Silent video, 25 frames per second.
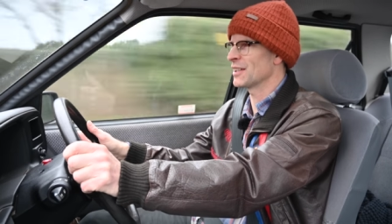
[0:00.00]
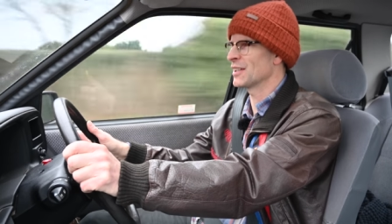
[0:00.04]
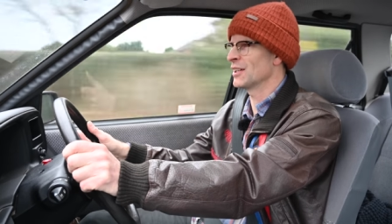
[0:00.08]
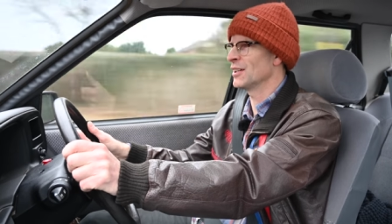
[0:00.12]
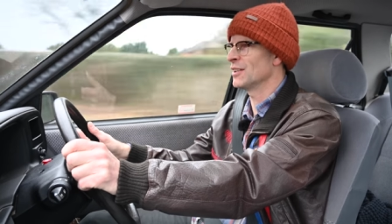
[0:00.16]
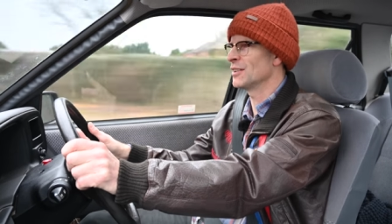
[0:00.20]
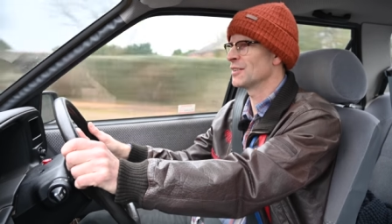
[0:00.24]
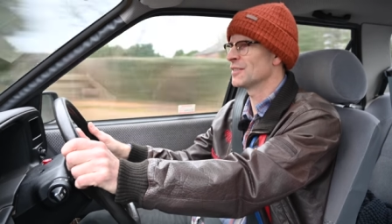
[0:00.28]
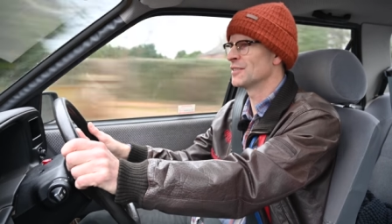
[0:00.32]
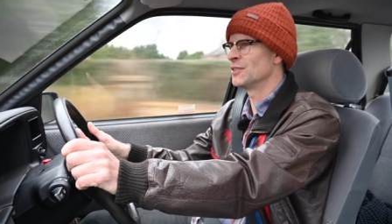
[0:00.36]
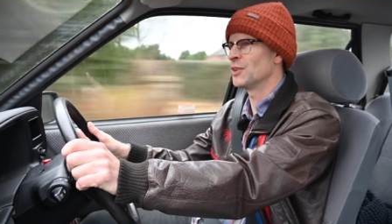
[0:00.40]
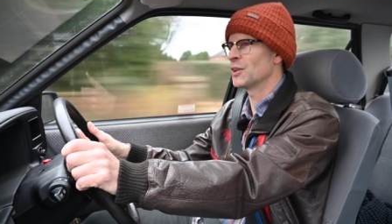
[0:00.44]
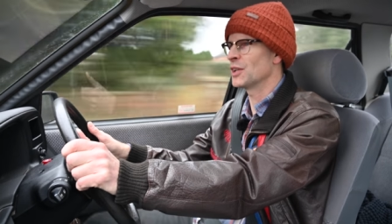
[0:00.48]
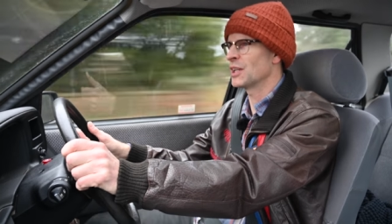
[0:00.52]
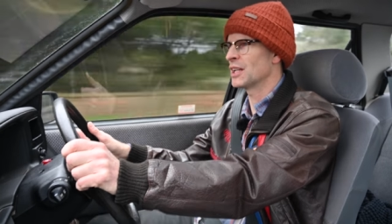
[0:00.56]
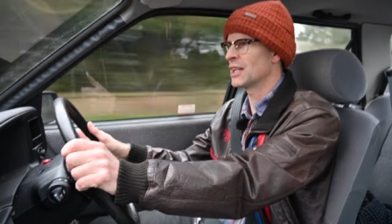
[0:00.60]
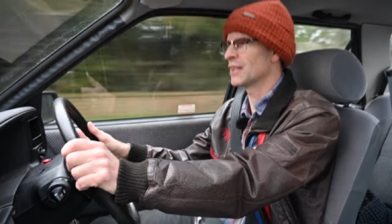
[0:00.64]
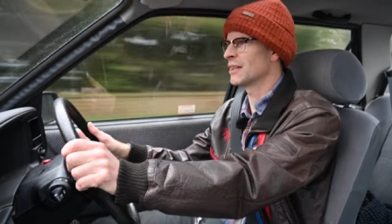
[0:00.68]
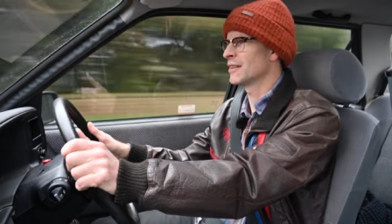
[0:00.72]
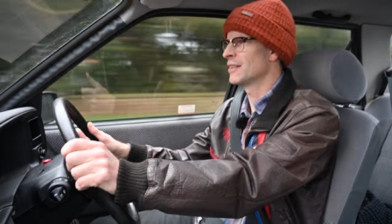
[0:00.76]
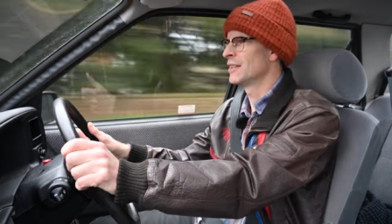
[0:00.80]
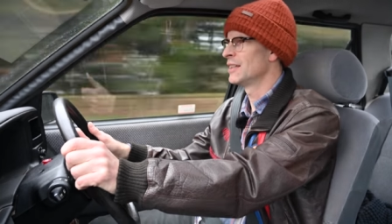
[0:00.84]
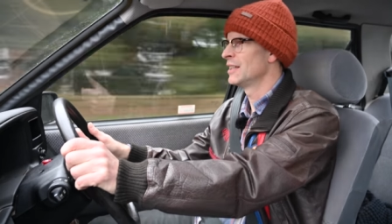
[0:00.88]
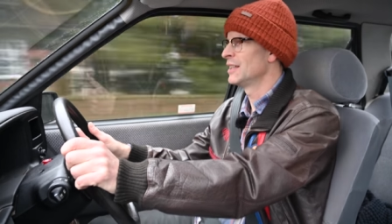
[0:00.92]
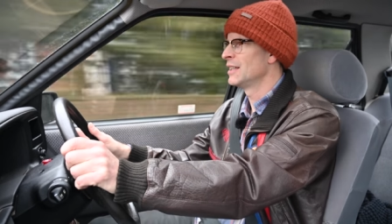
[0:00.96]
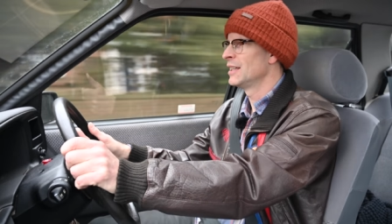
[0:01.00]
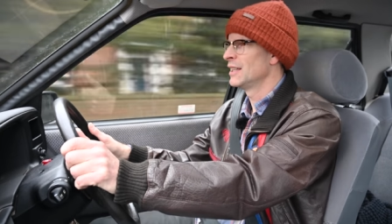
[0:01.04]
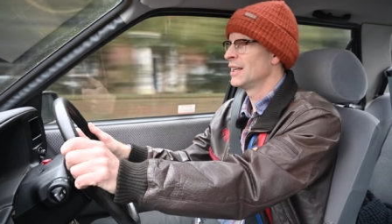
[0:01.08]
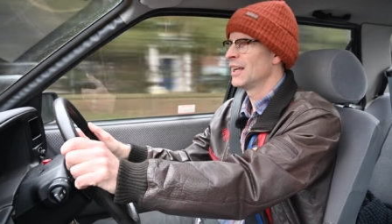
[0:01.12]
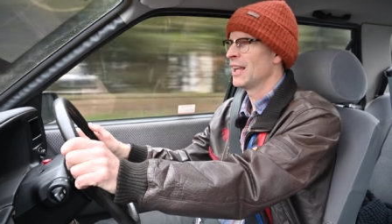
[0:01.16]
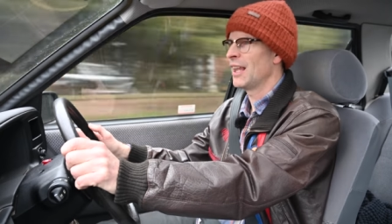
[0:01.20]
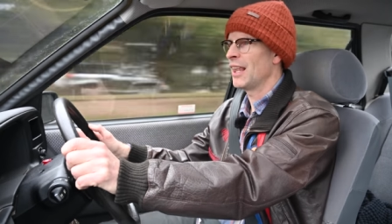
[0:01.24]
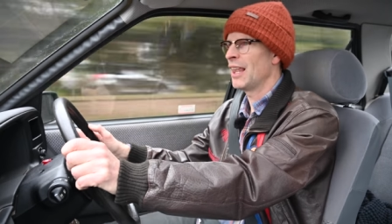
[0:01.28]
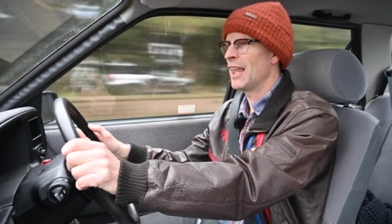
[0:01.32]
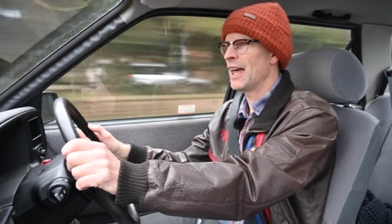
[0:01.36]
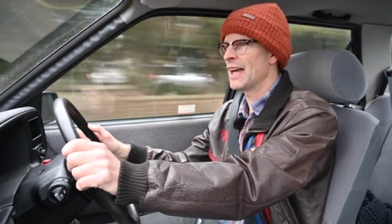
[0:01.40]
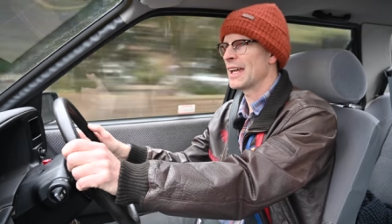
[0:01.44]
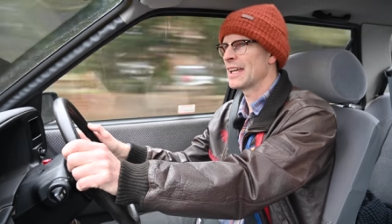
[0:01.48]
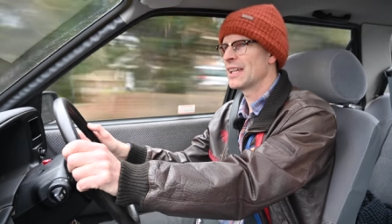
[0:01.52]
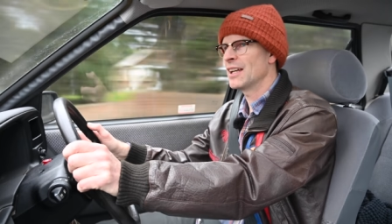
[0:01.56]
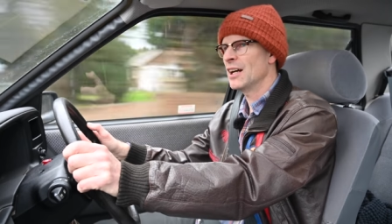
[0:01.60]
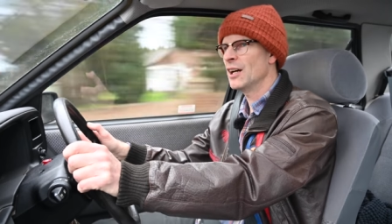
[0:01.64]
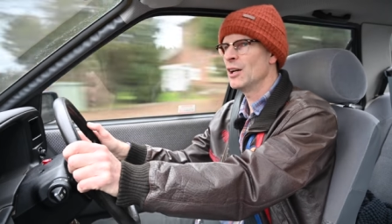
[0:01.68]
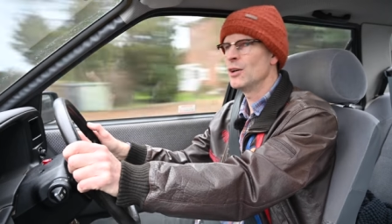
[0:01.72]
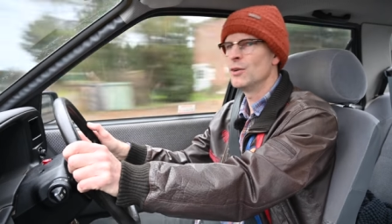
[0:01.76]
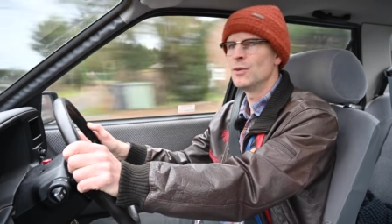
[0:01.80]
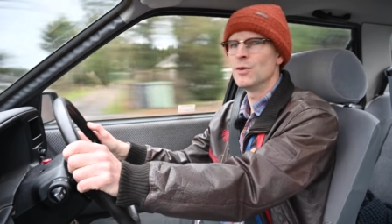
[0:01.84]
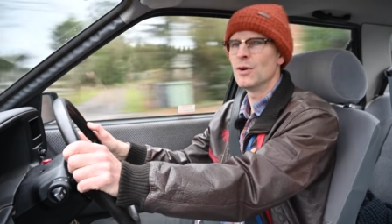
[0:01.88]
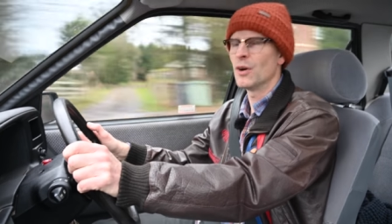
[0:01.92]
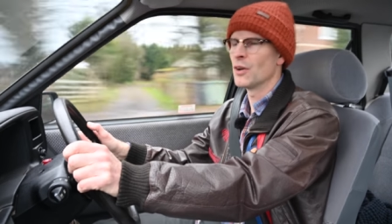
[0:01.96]
the car's not going to let
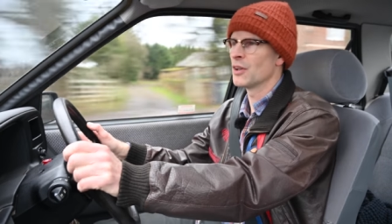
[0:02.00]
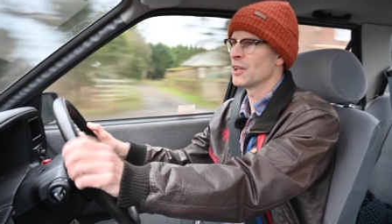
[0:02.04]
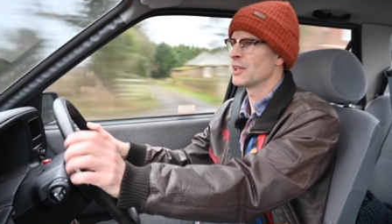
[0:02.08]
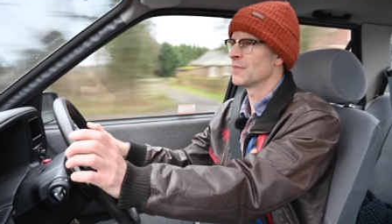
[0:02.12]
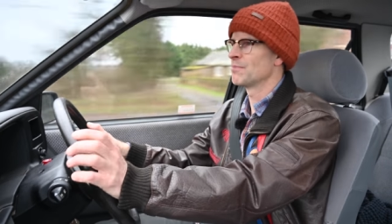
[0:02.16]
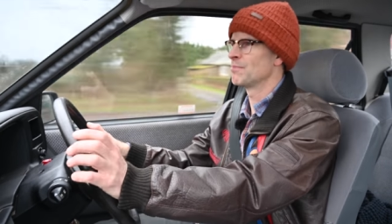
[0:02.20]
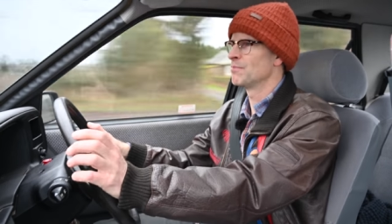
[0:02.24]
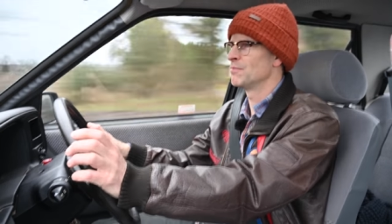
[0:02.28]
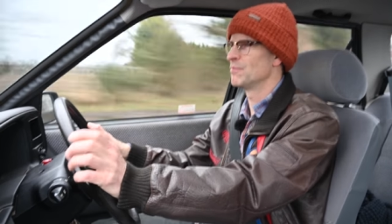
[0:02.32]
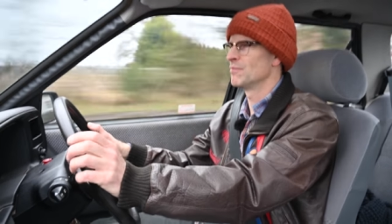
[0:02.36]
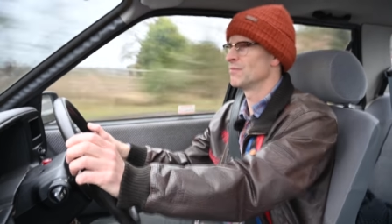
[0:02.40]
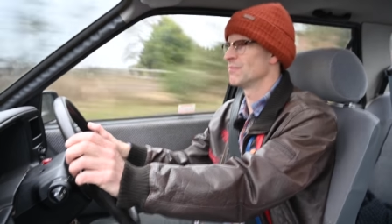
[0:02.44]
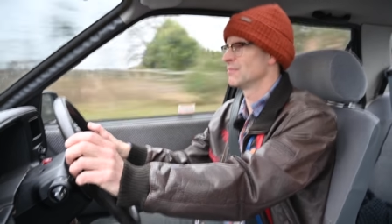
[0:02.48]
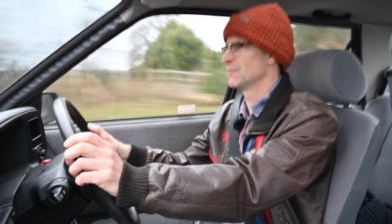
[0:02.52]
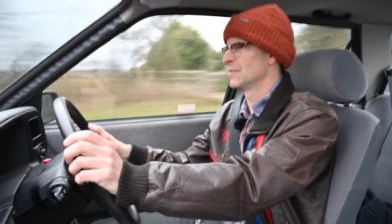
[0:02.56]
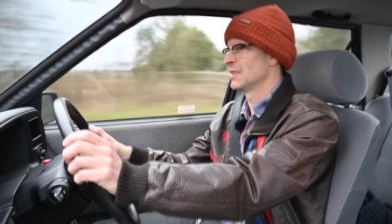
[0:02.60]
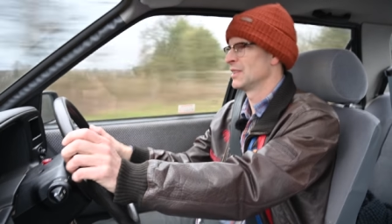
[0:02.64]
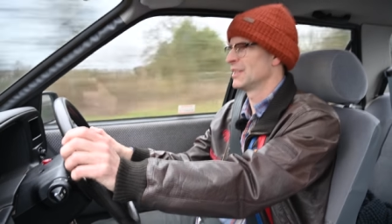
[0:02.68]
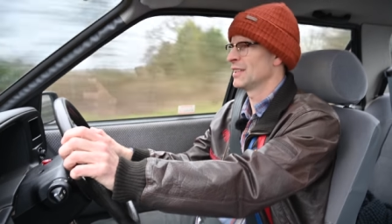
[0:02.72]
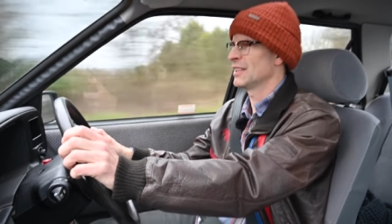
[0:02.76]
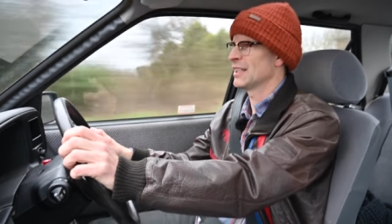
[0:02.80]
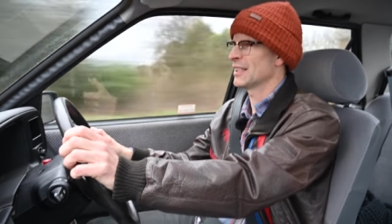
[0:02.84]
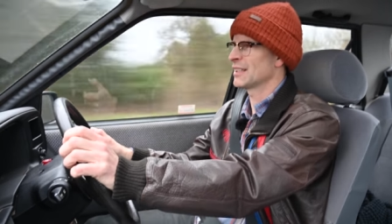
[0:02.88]
go on a